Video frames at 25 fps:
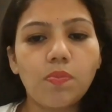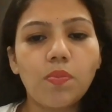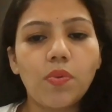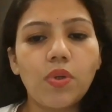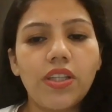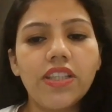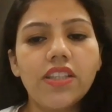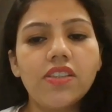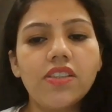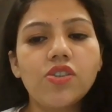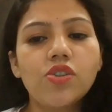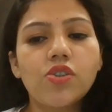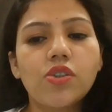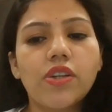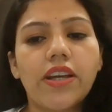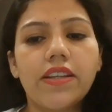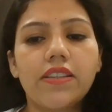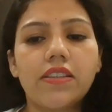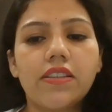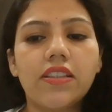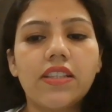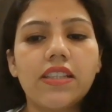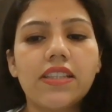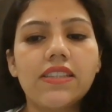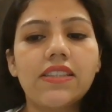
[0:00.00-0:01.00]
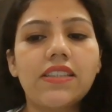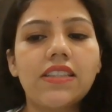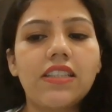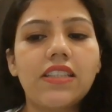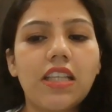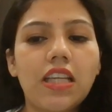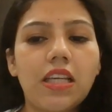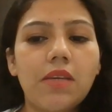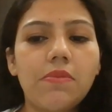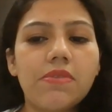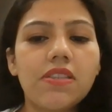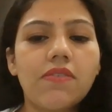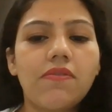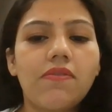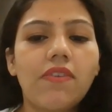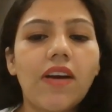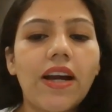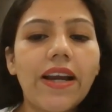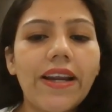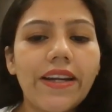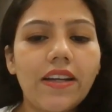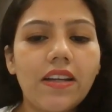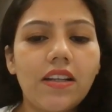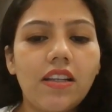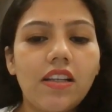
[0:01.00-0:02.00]
Pulling together as a team is
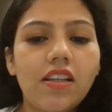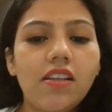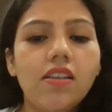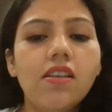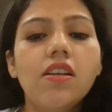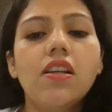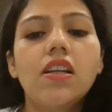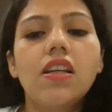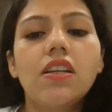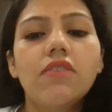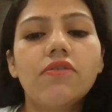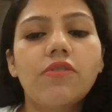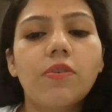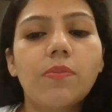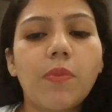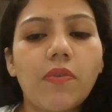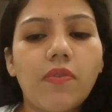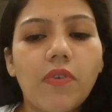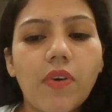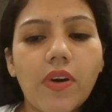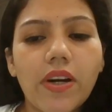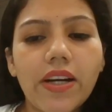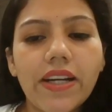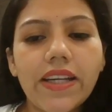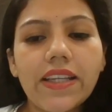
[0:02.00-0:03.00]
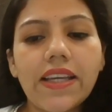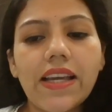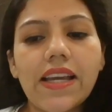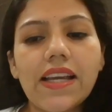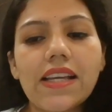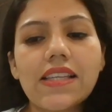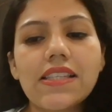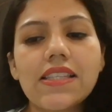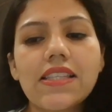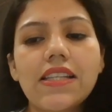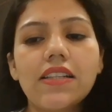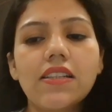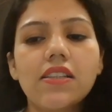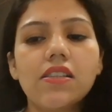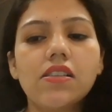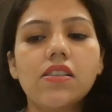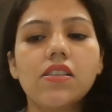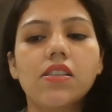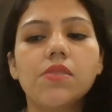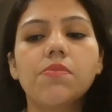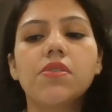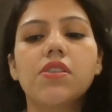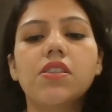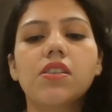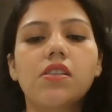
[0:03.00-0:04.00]
vital for providing excellent
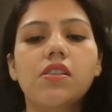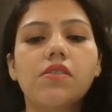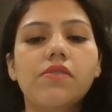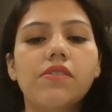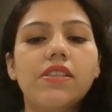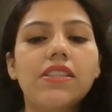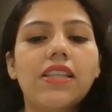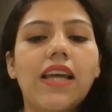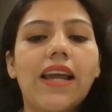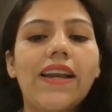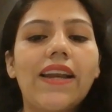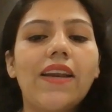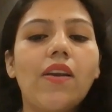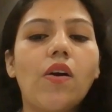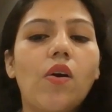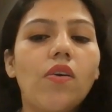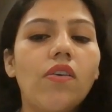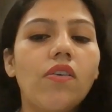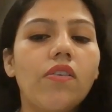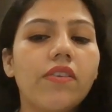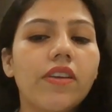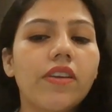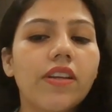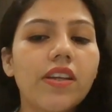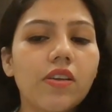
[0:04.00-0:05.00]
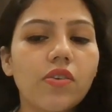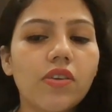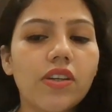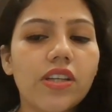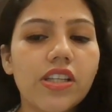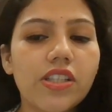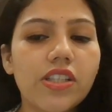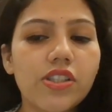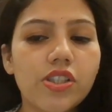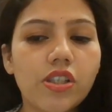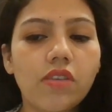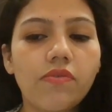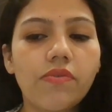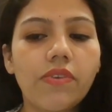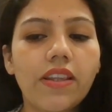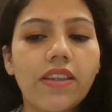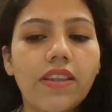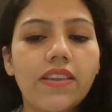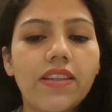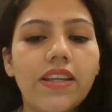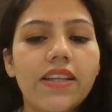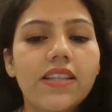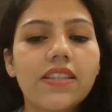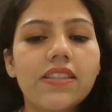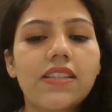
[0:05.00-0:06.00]
customer service, and on rare occasion
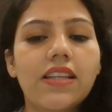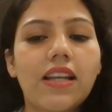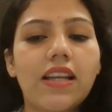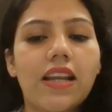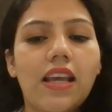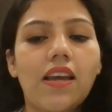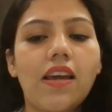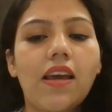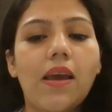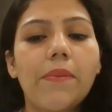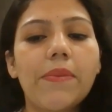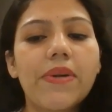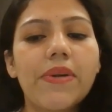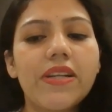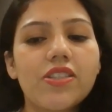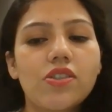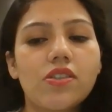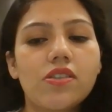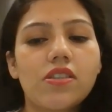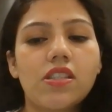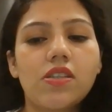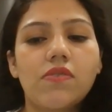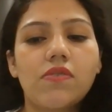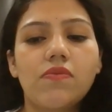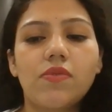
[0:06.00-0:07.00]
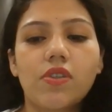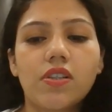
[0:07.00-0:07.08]
when there is an emergency,